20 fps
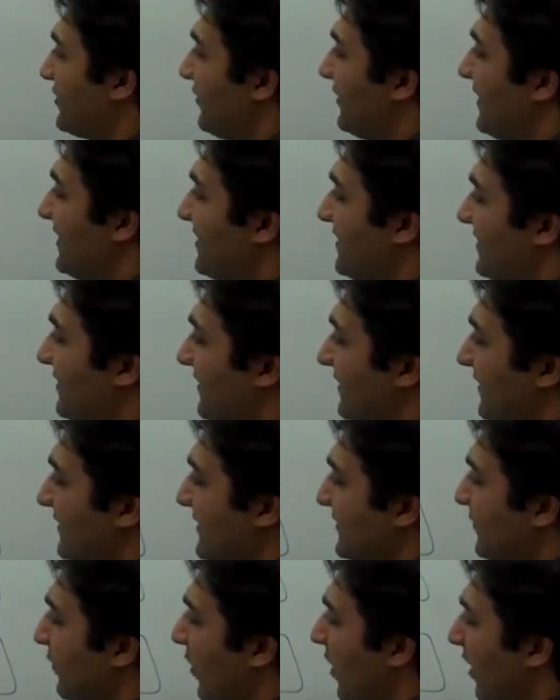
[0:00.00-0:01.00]
So this
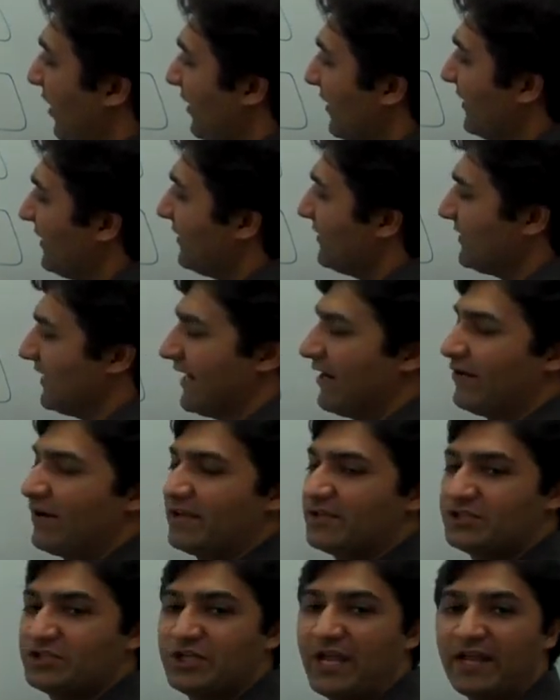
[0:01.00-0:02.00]
small little area
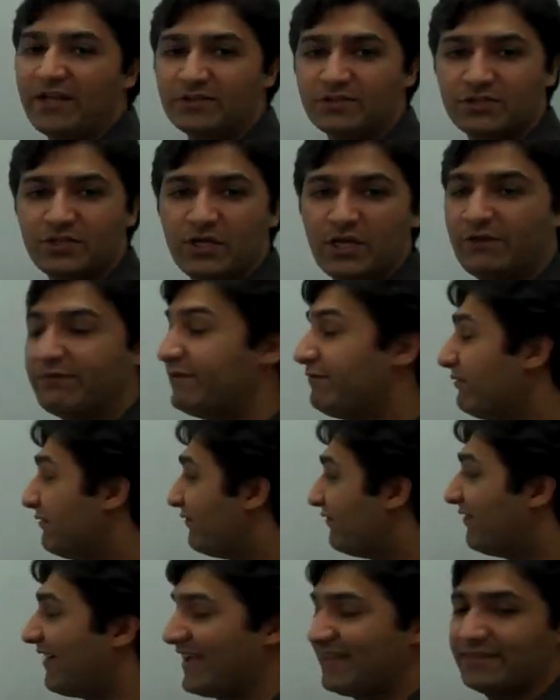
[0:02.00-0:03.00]
is changed. We will
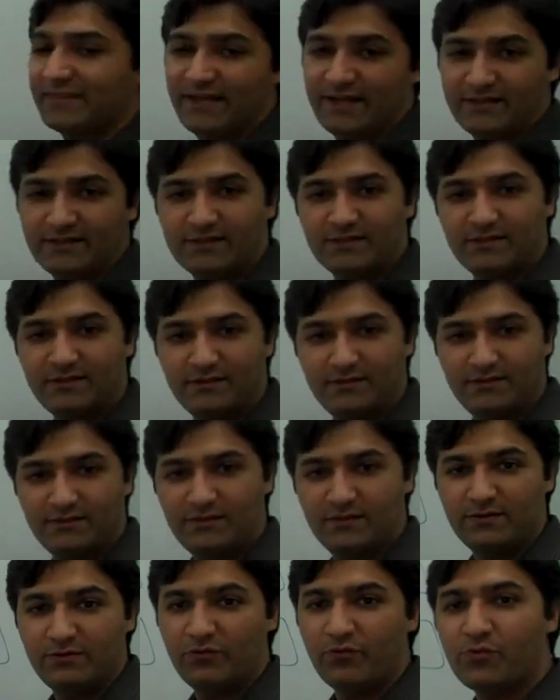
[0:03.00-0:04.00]
find that
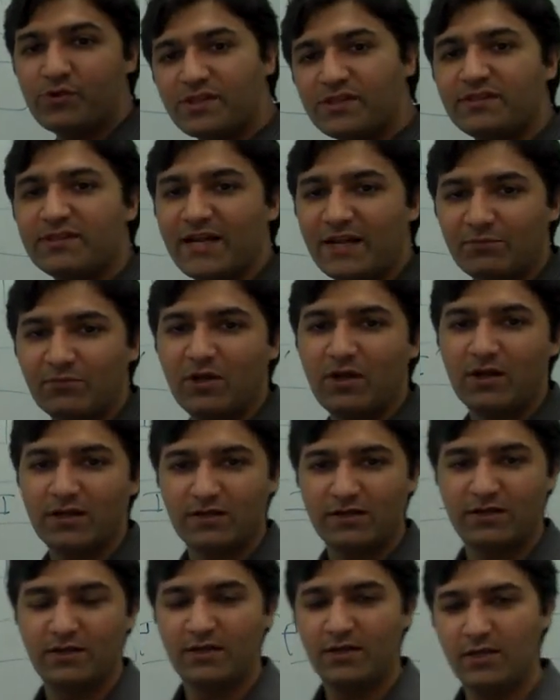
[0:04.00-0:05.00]
within that block.
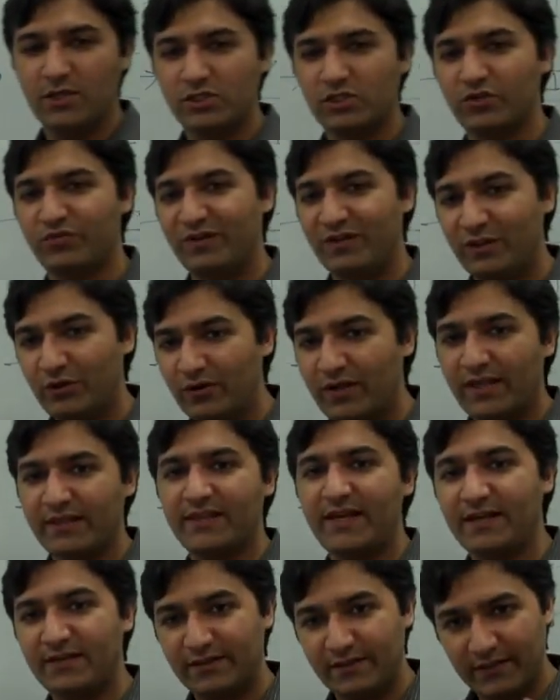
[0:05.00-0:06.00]
So we look at
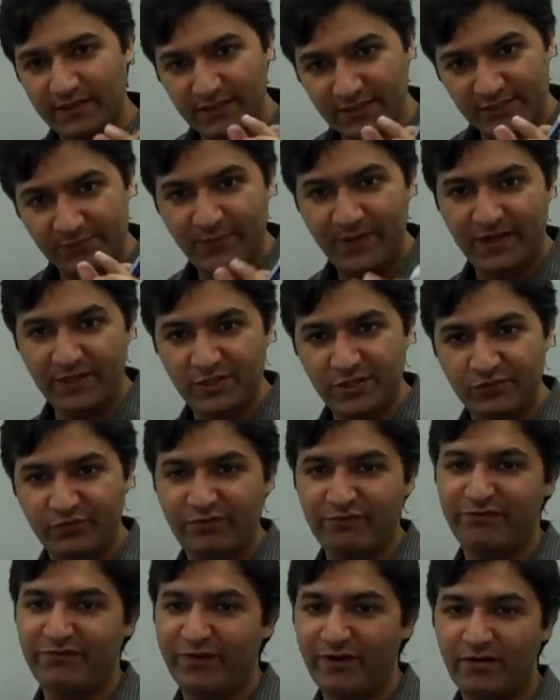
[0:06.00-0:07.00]
that little space,
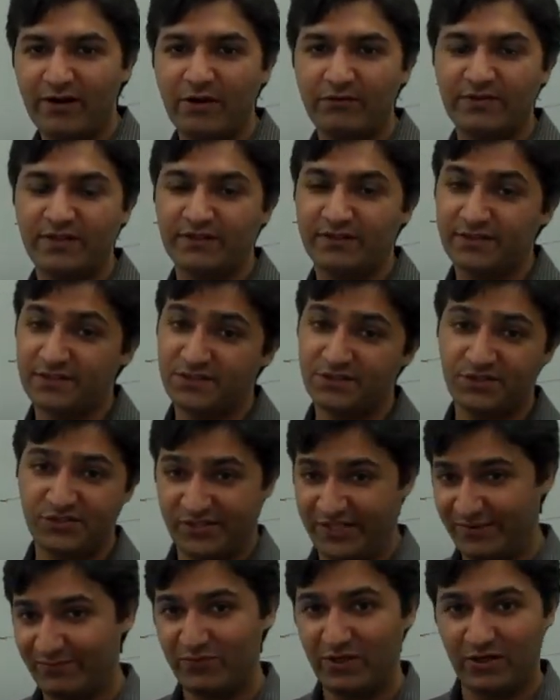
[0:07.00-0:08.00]
we'll figure out that this is the
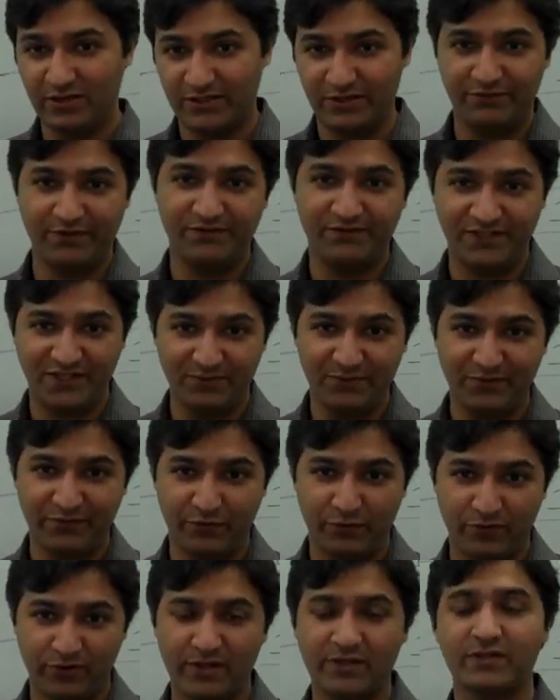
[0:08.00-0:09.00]
same block that we've seen
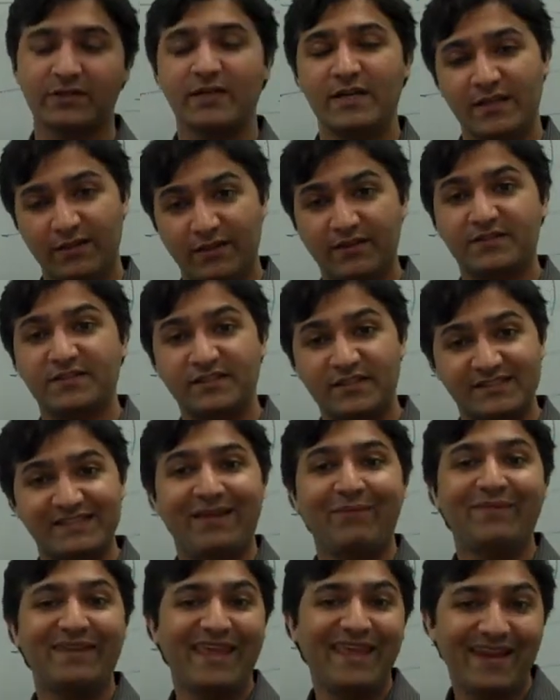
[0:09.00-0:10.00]
before, rather this is the
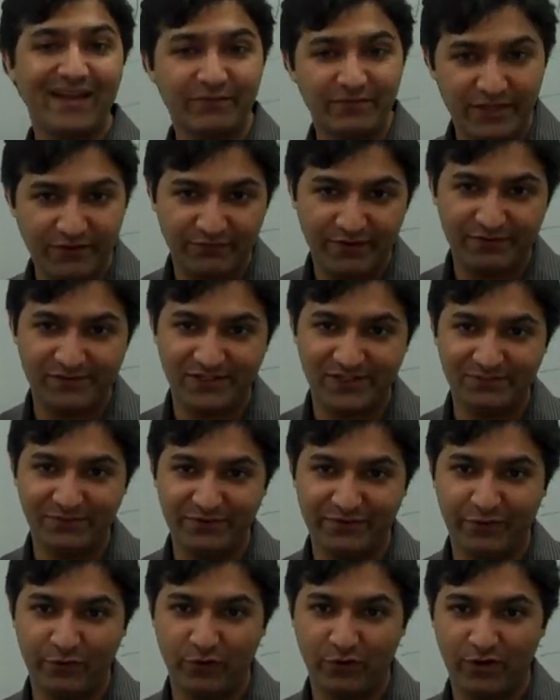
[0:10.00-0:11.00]
same data that we've seen
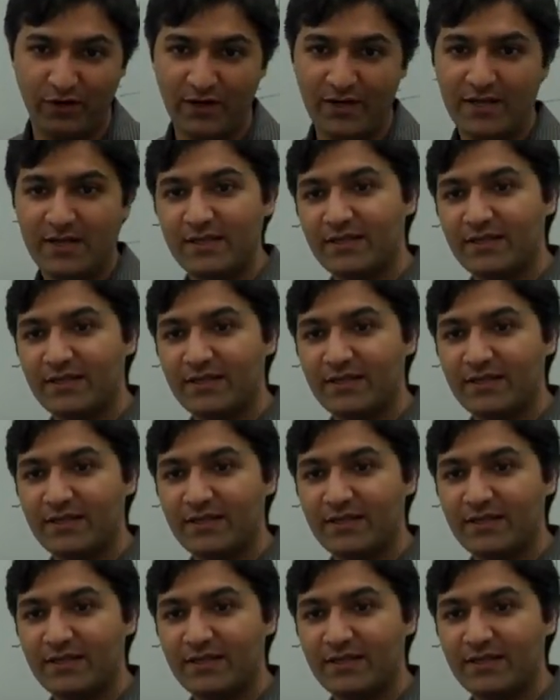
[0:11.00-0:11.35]
before.